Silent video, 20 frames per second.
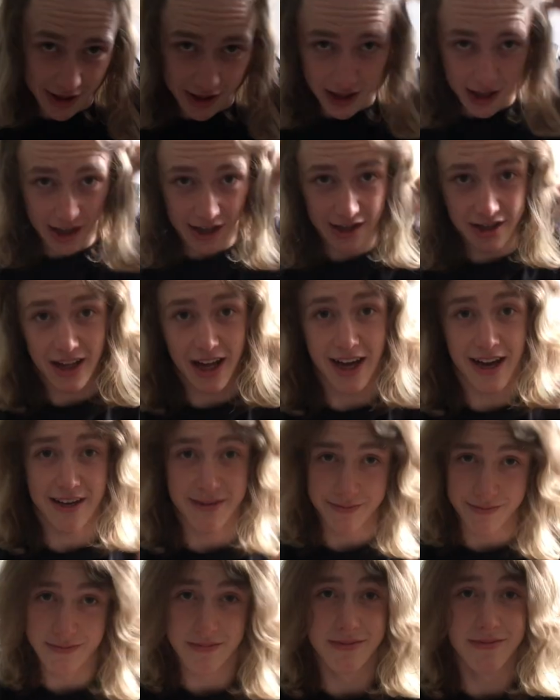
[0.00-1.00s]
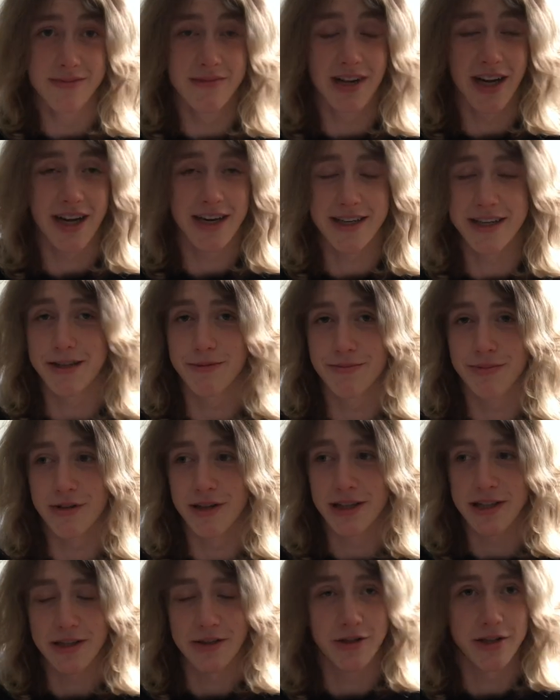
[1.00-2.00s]
think that I did
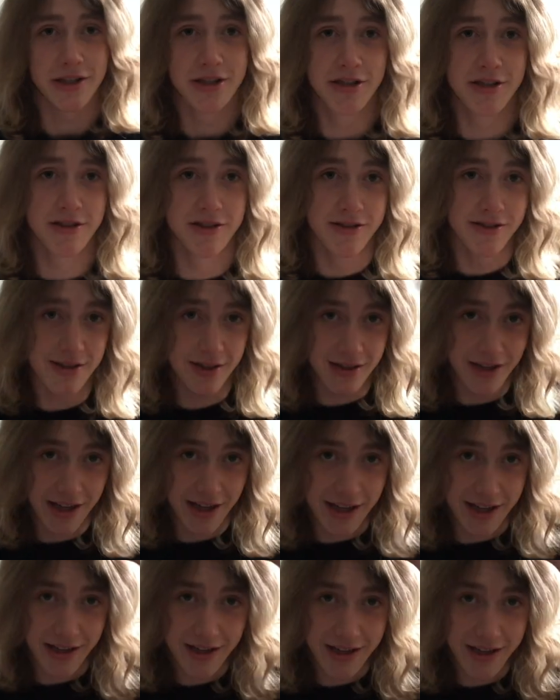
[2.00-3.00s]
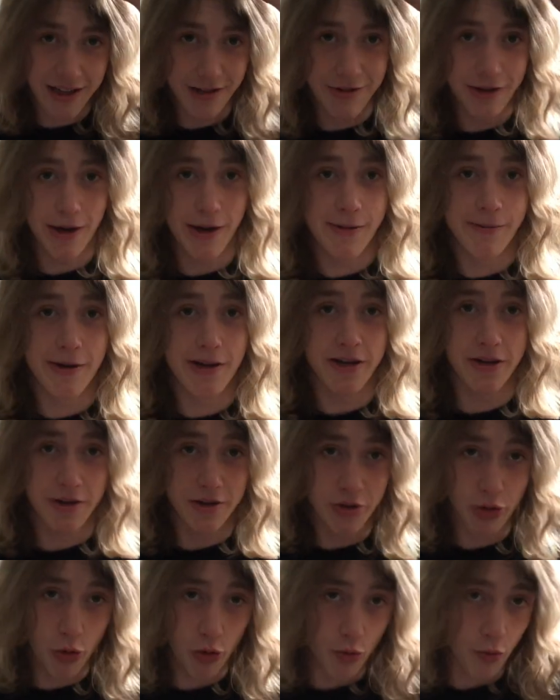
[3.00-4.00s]
pretty good. Like, I went on a
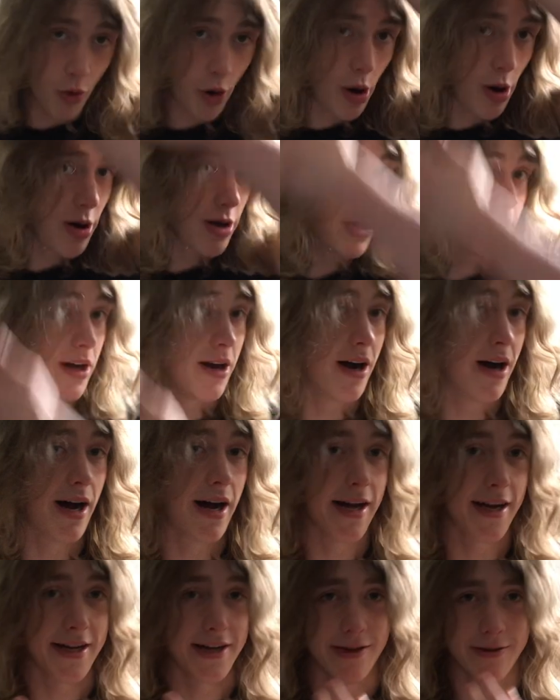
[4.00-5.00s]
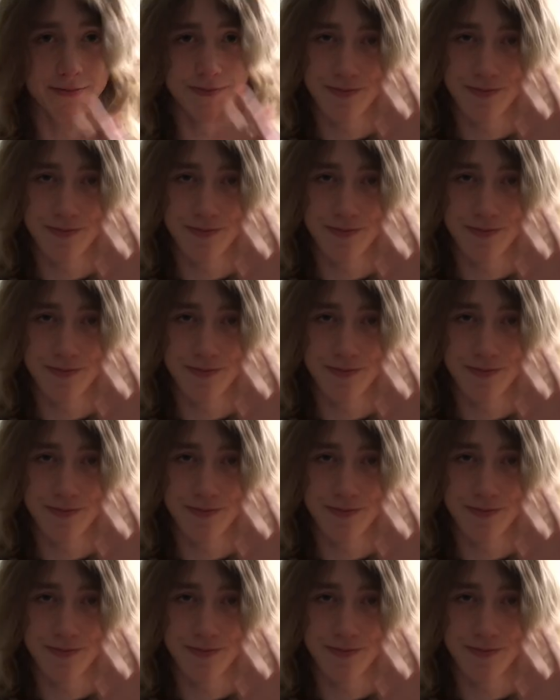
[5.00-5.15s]
little walk. I